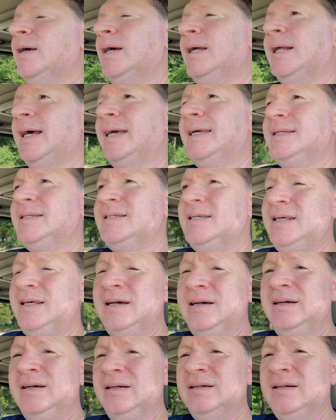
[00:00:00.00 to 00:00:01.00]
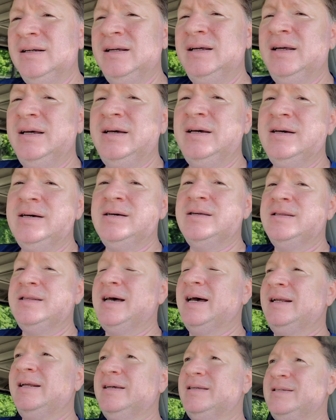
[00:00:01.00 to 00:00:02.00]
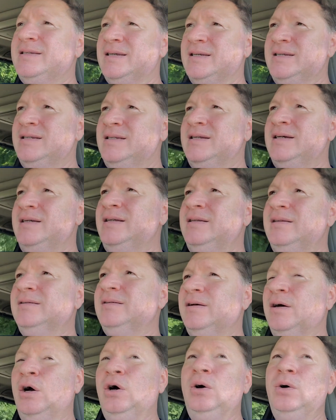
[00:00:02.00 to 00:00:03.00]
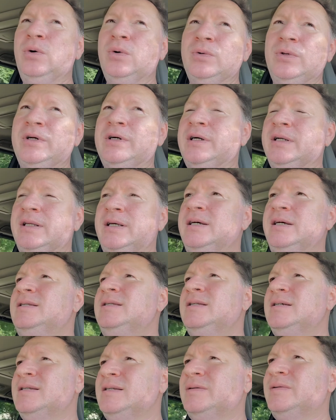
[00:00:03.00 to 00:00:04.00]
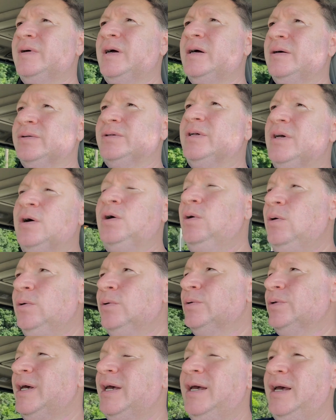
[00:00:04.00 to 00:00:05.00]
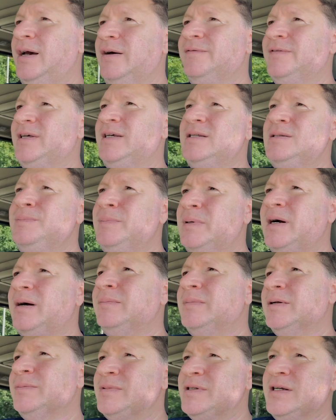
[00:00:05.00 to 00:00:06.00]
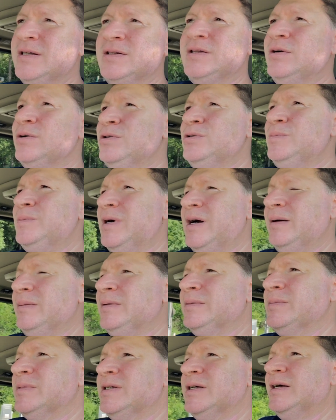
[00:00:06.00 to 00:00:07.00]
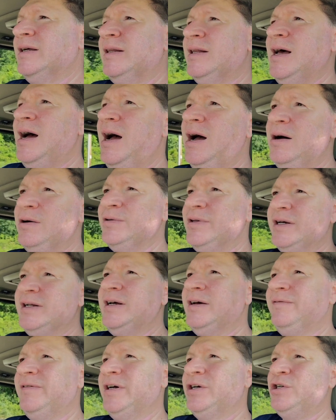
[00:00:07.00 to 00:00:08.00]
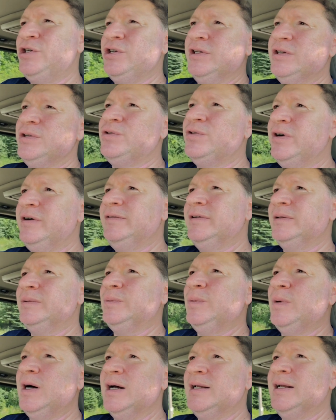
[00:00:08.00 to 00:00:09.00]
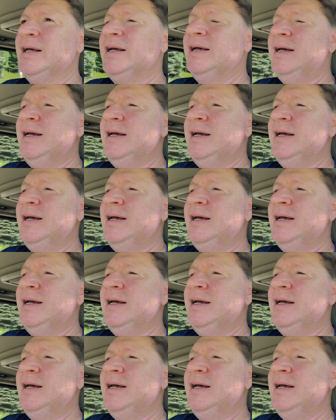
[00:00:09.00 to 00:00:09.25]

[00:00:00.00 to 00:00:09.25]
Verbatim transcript: an idea that existed oh there are teslas around oh they have these problems and those problems and now that i've actually driven one